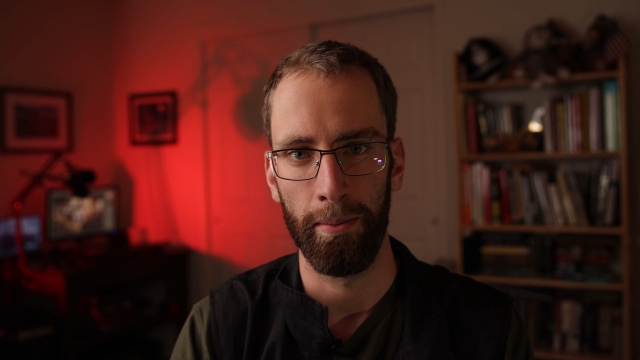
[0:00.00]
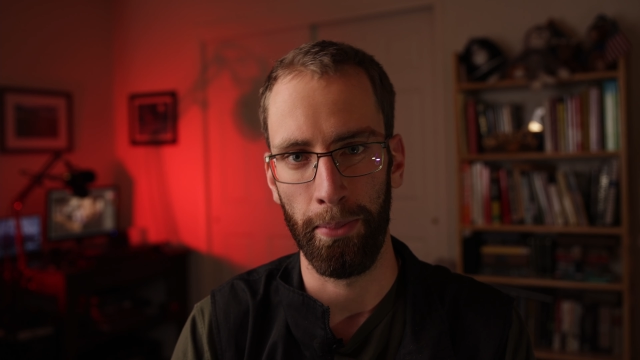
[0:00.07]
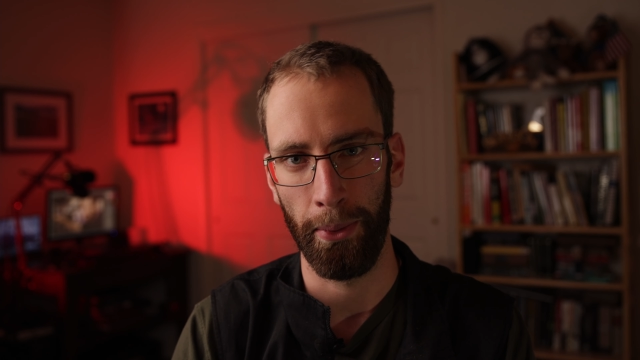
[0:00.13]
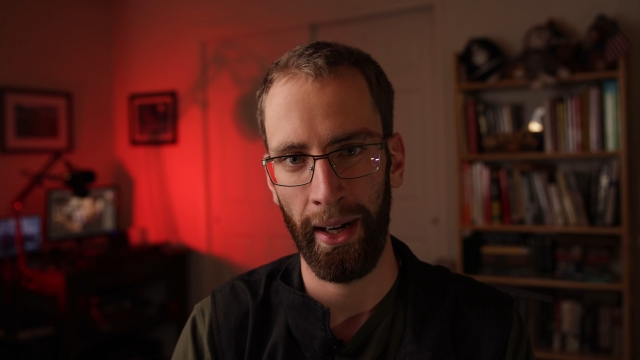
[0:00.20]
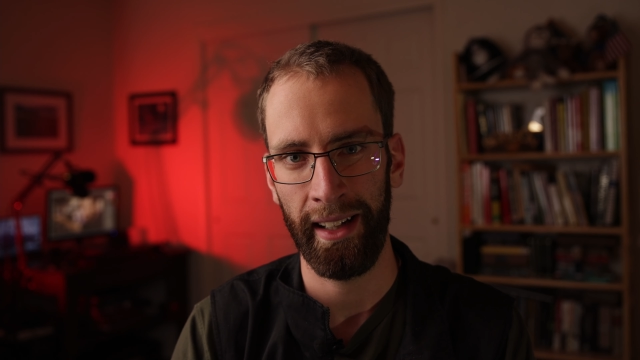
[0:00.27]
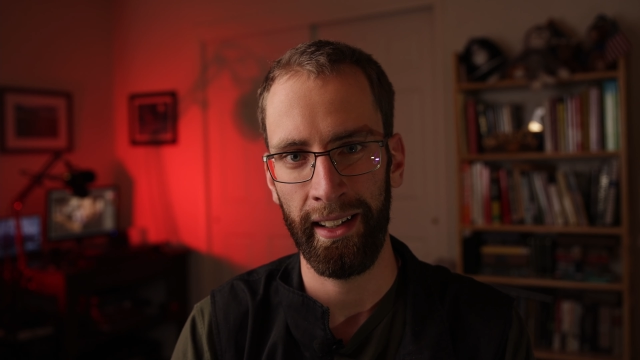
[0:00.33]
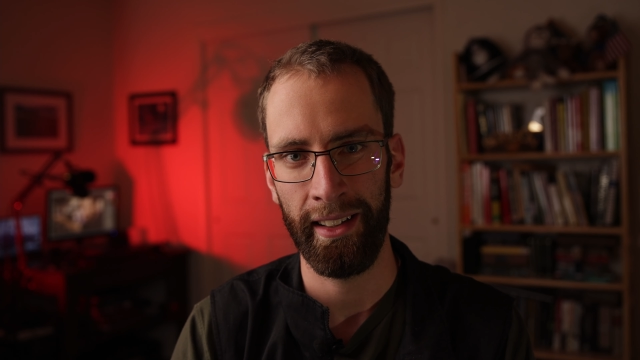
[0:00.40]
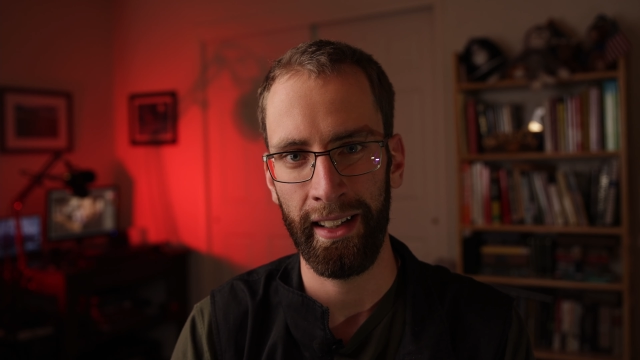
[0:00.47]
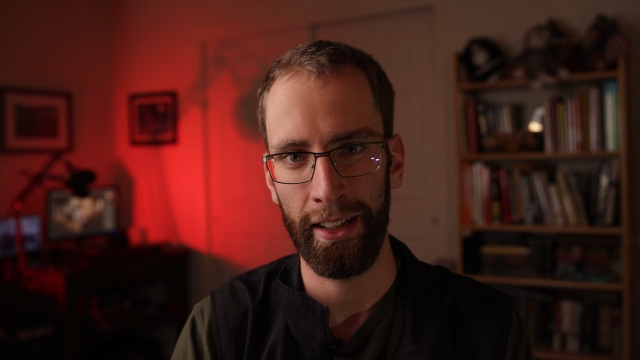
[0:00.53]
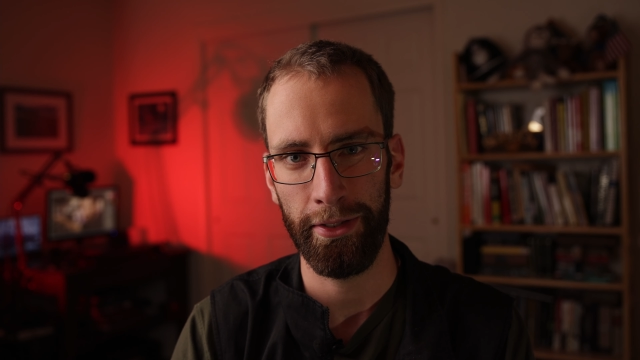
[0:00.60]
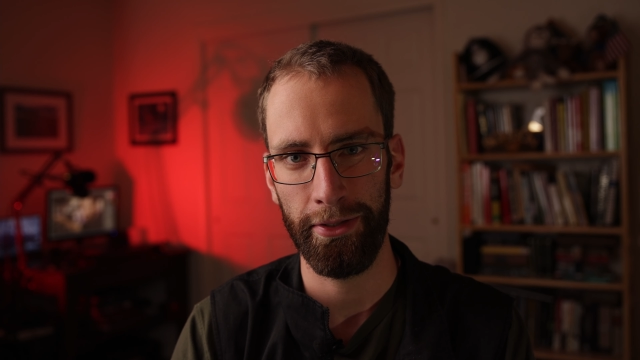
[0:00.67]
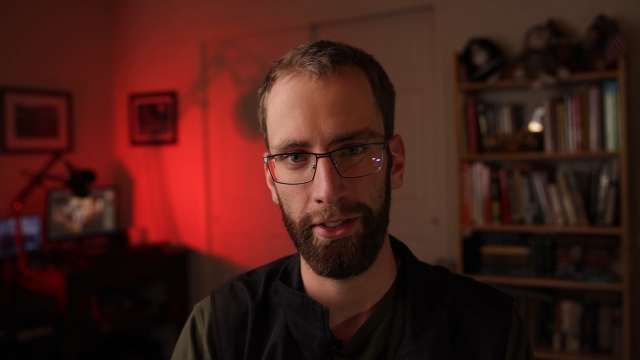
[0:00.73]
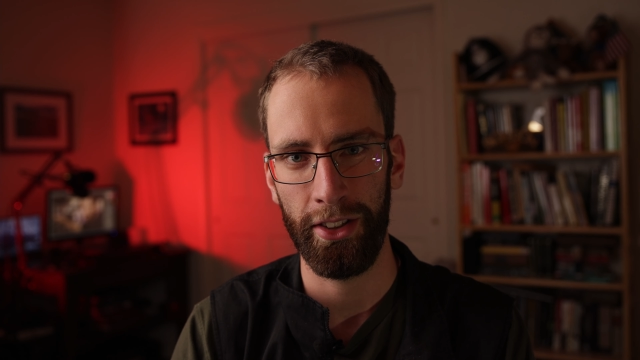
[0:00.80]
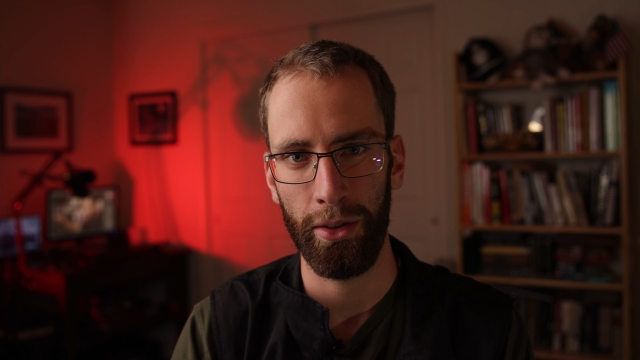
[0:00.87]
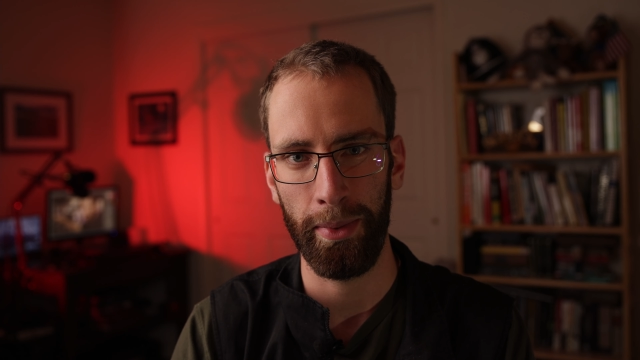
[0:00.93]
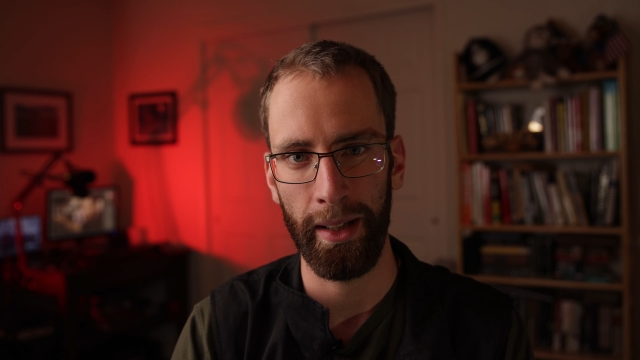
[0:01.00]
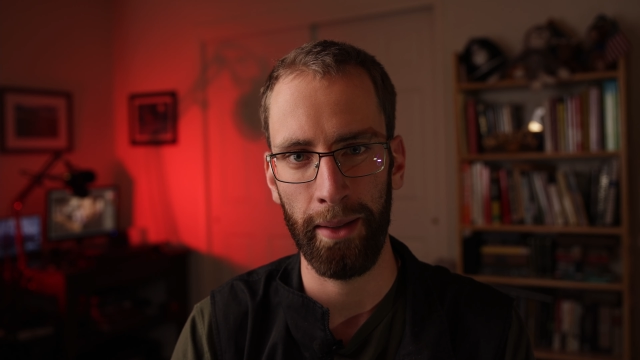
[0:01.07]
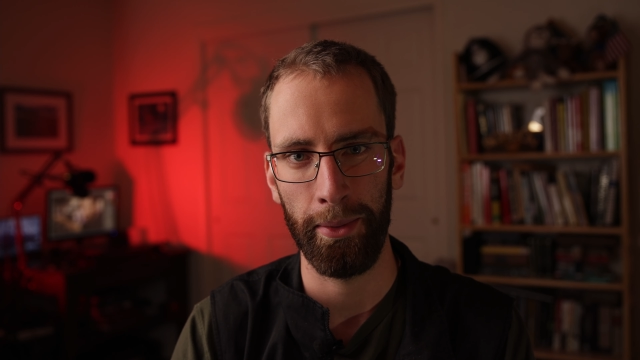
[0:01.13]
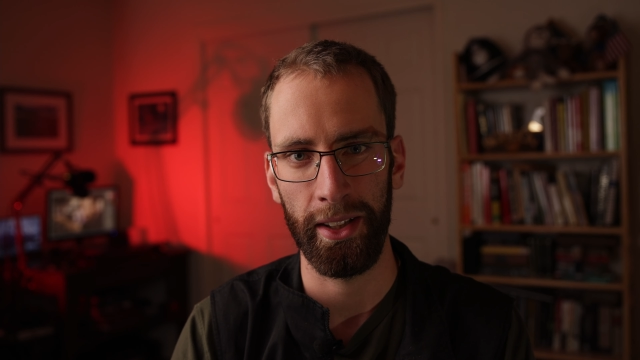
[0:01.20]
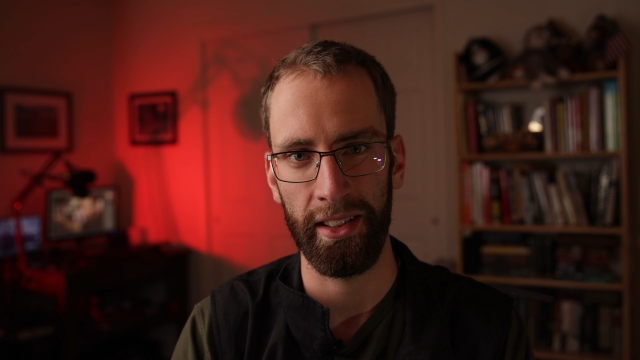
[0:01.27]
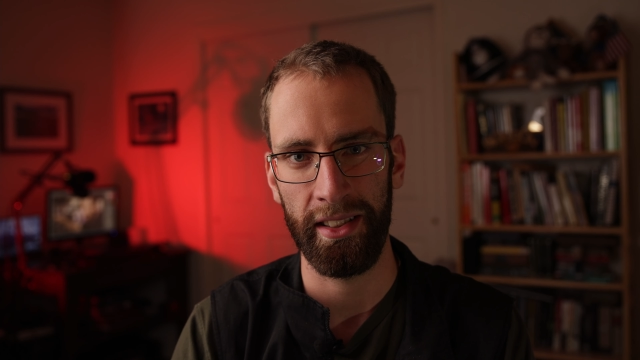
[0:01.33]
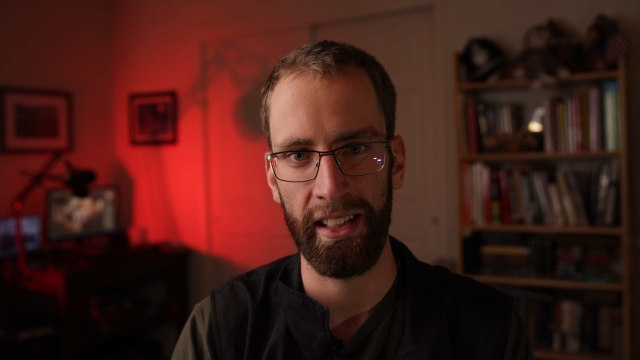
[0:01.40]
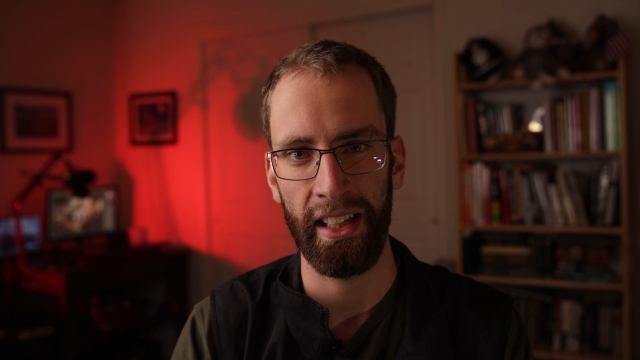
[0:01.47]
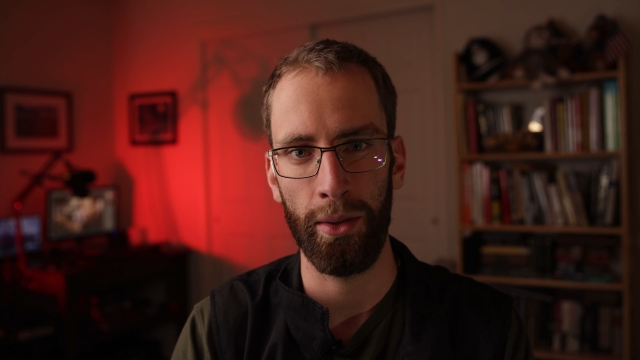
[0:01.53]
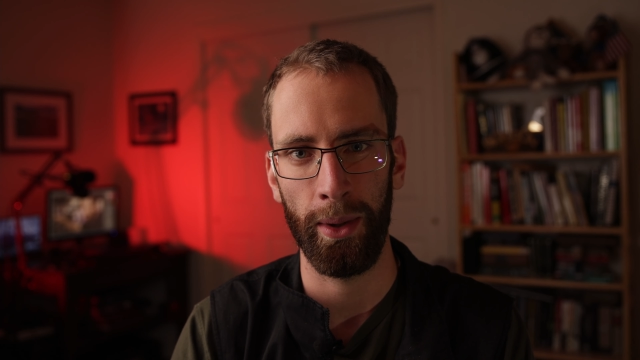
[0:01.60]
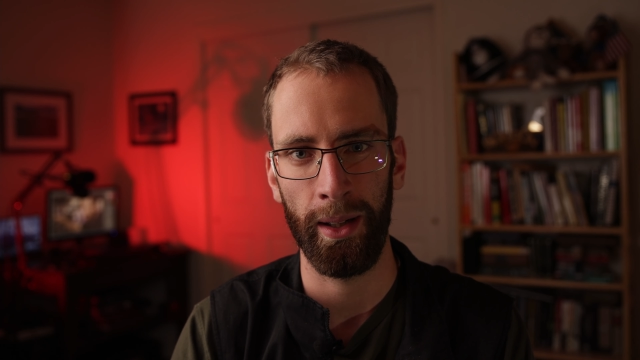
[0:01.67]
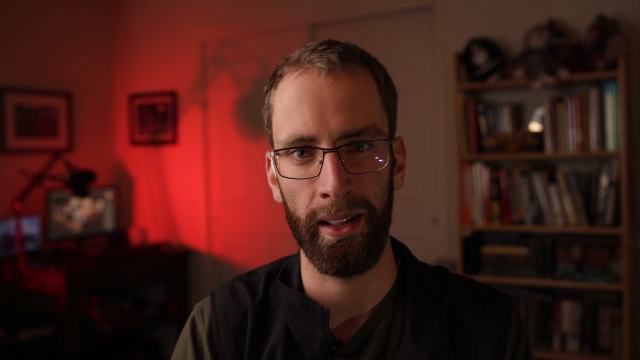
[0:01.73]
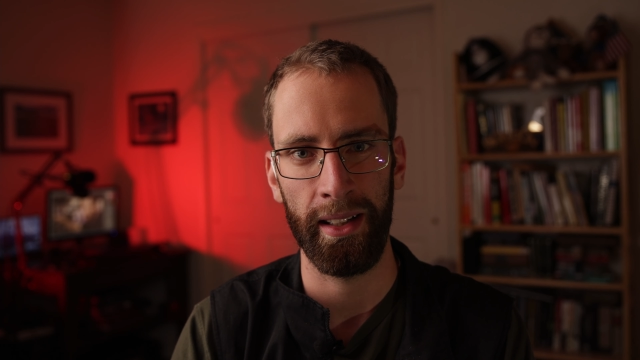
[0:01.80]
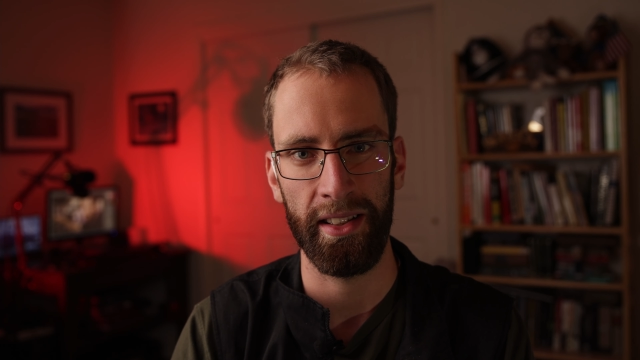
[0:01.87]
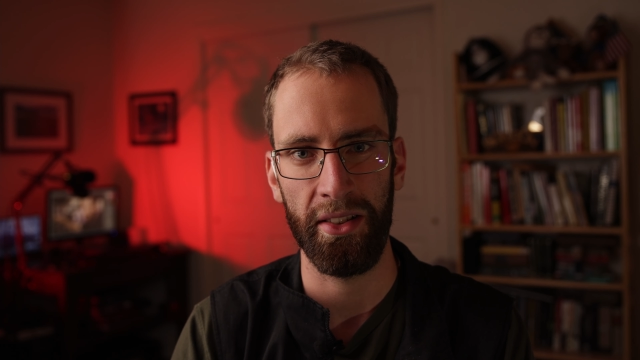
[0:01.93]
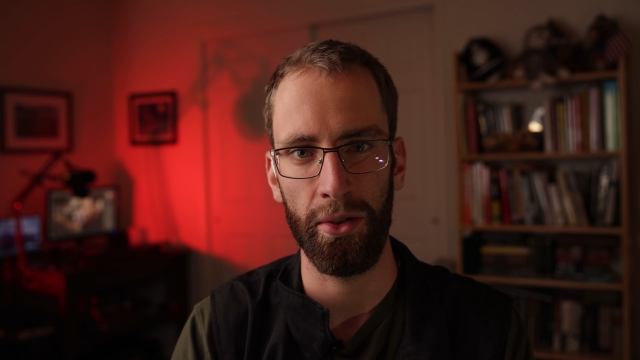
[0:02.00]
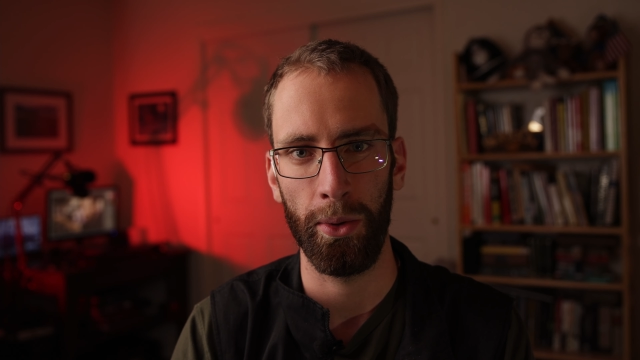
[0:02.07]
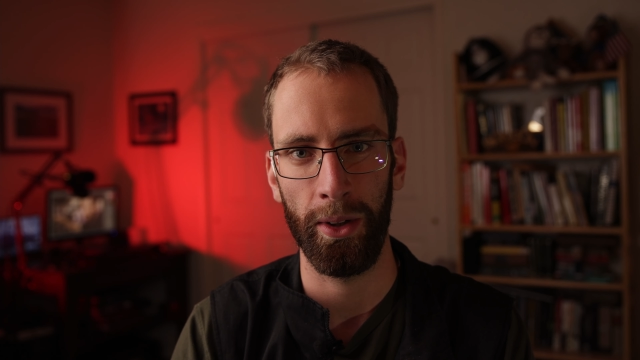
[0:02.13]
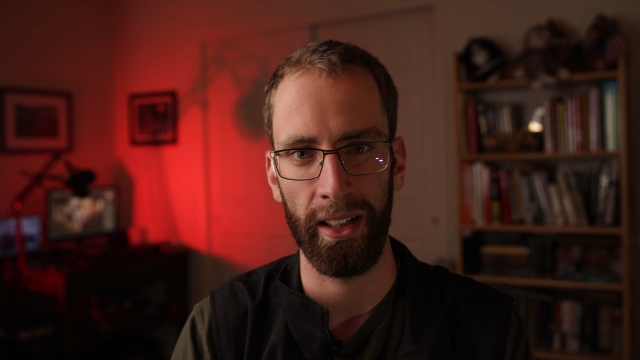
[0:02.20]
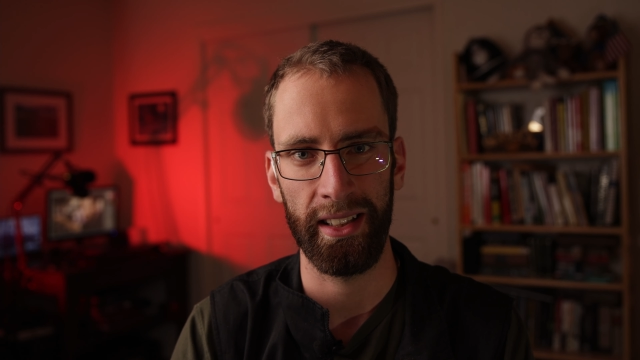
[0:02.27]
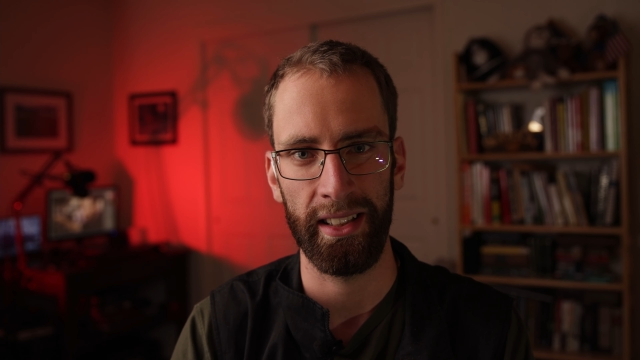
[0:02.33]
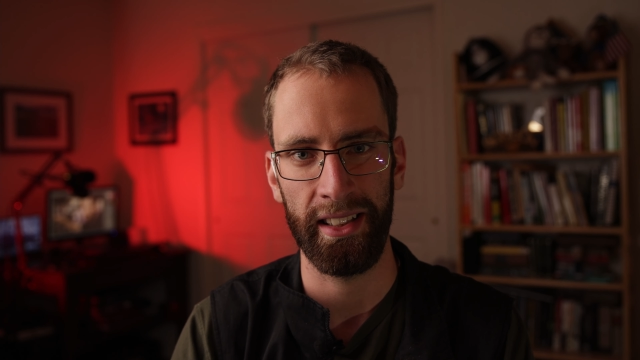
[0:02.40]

bright enough to be able to see what it is you want to